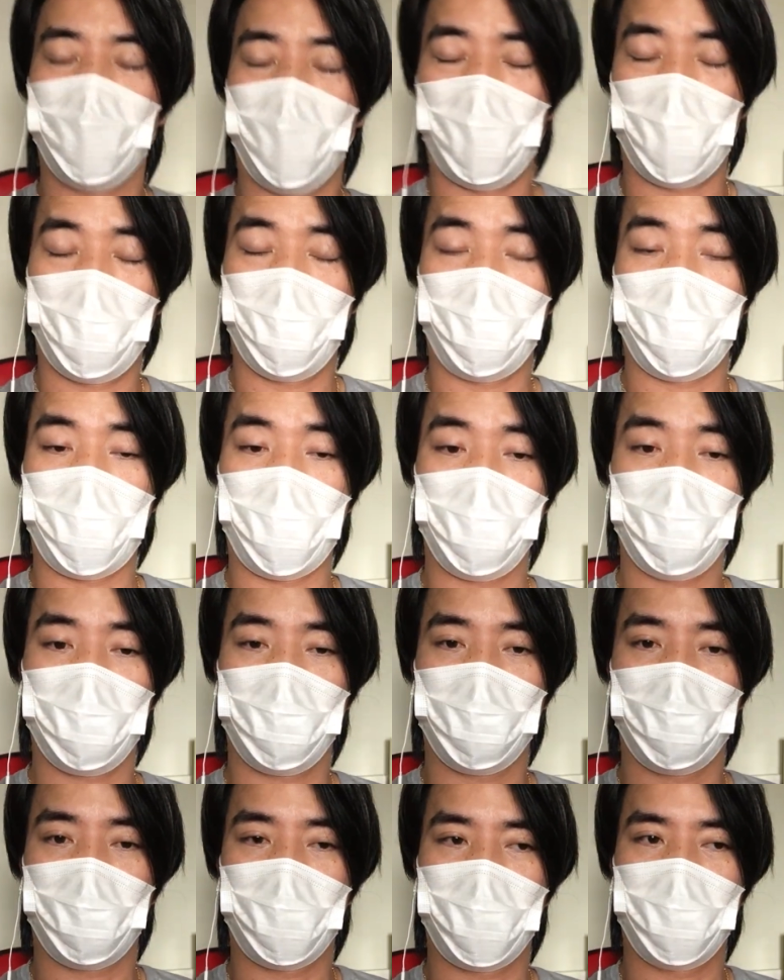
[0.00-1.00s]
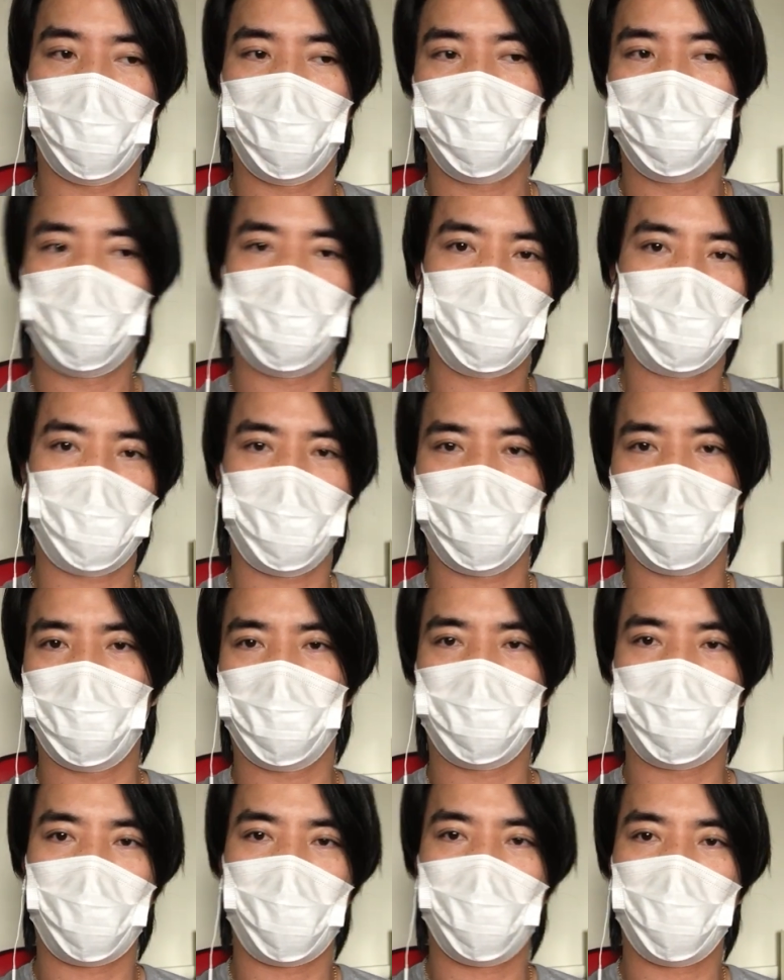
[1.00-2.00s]
all that and then just kind
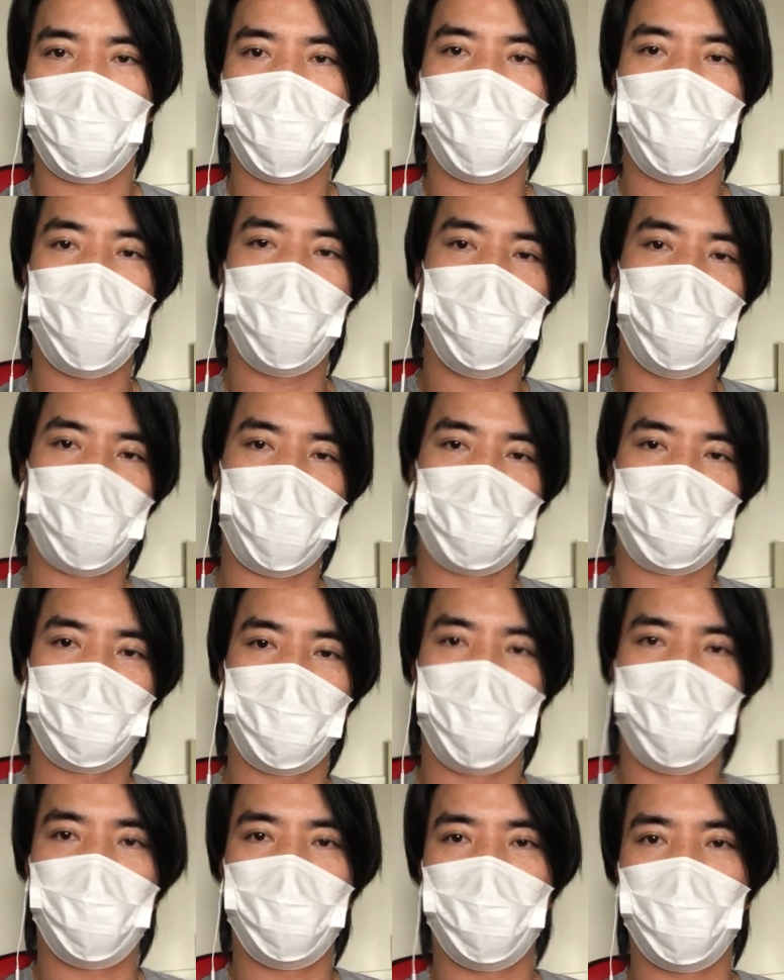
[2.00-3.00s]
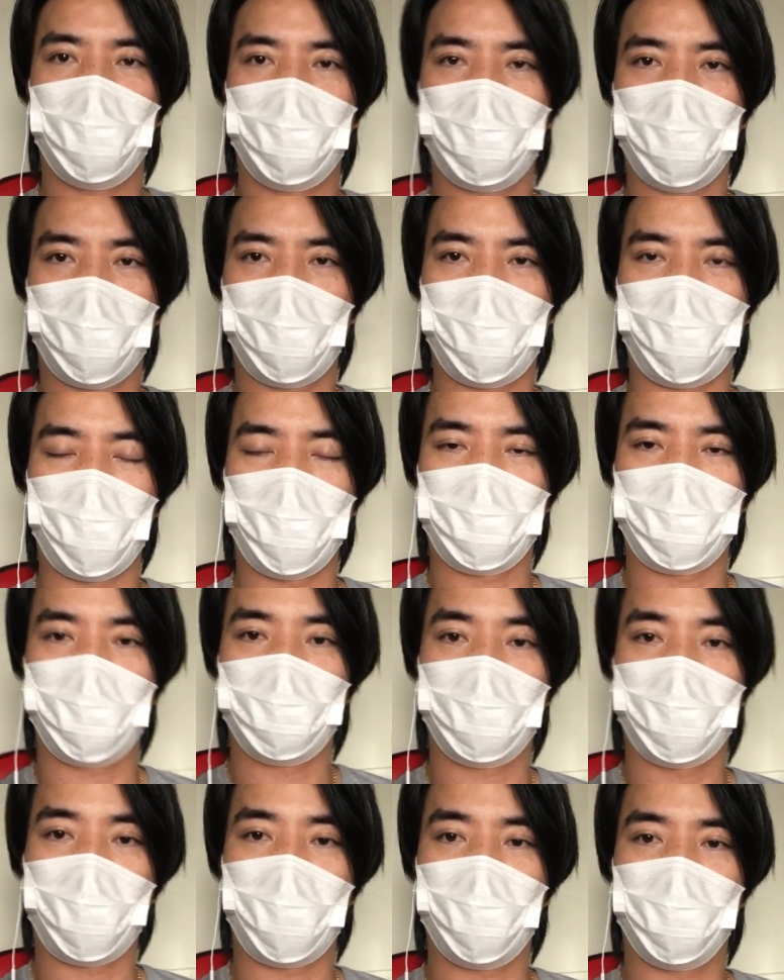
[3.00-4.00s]
of throw it away out the window and try to find
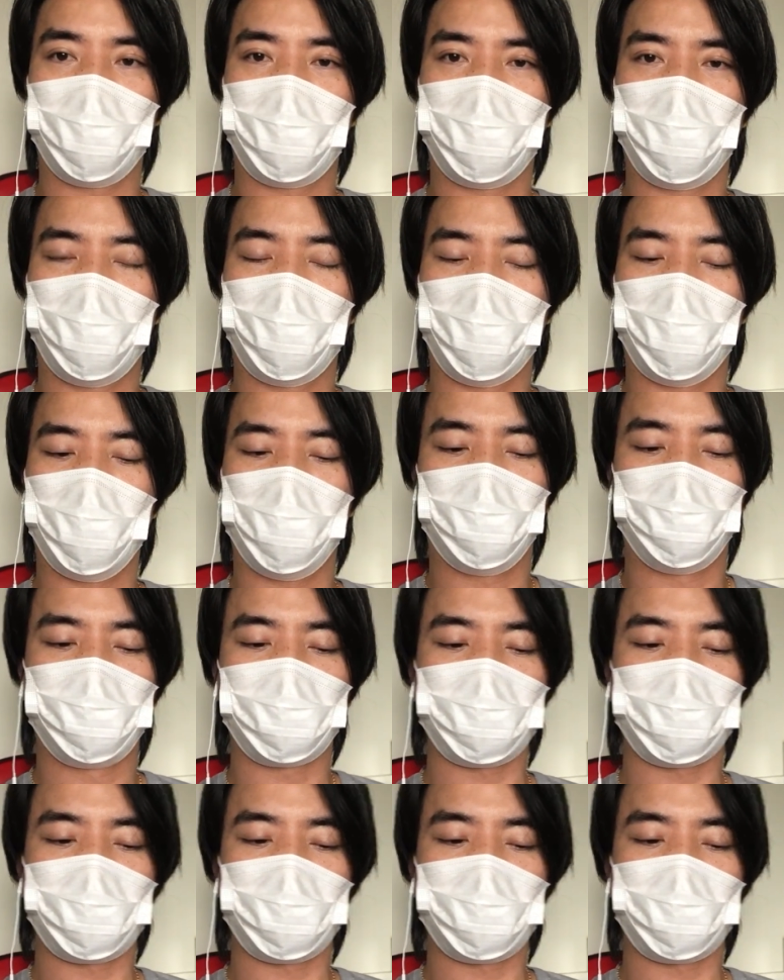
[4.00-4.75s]
something else, you know.